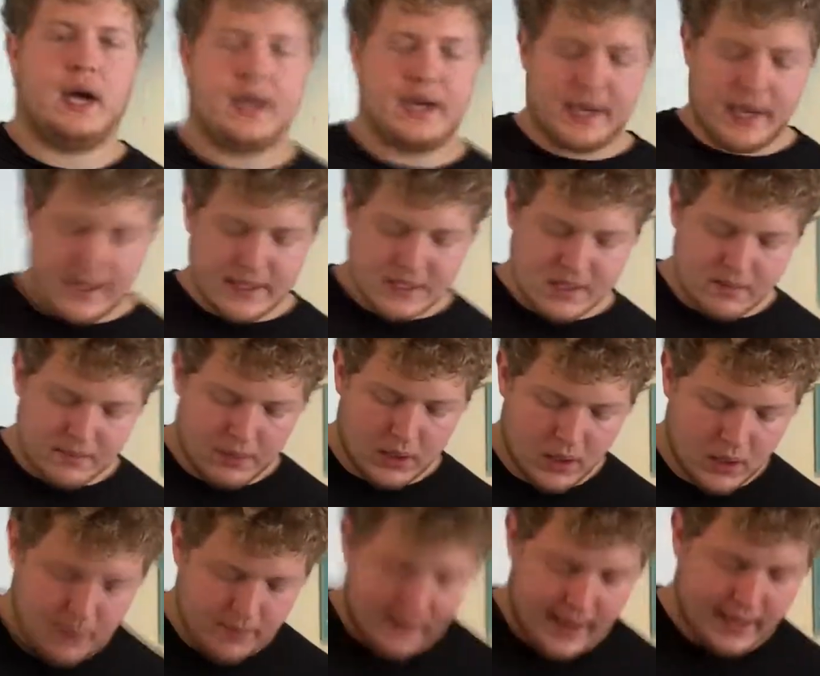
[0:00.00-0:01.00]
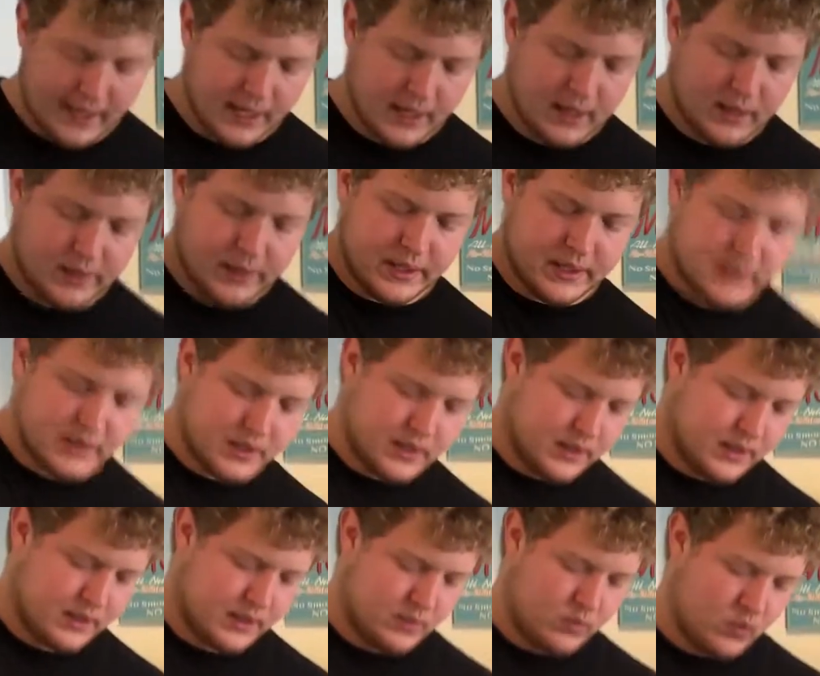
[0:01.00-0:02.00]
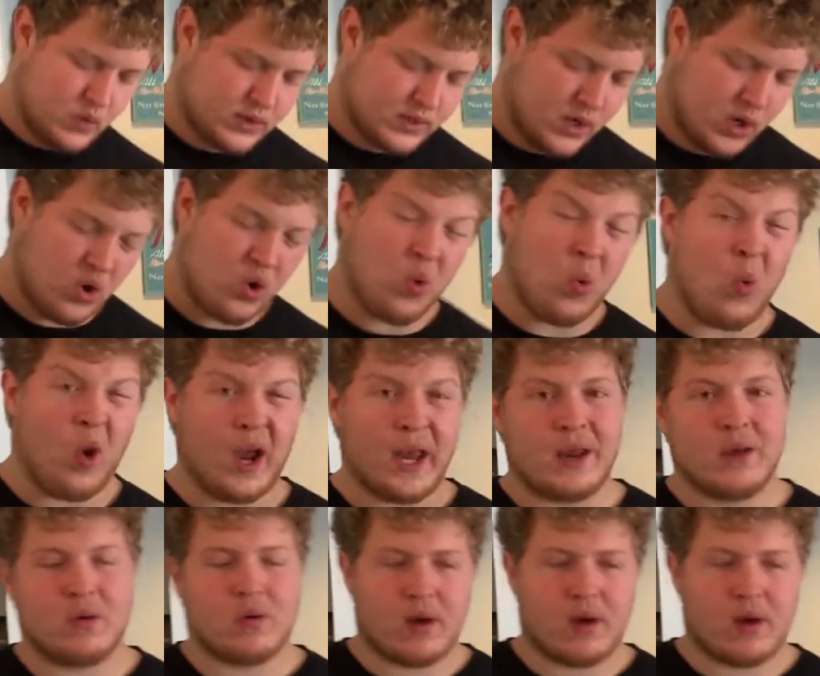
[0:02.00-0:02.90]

I had to add some butter back into this because it wasn't quite